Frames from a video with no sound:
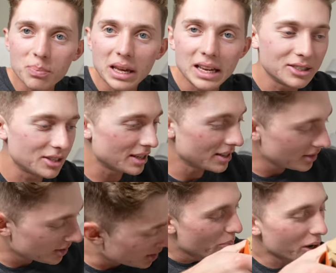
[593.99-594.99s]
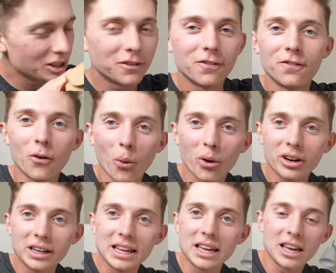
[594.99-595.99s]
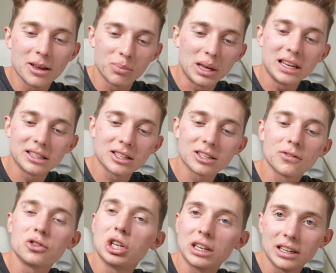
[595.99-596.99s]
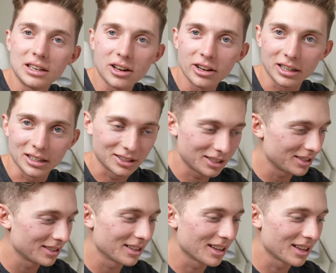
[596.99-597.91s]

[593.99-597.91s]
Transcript: pieces, but 40 pieces of chicken nuggets.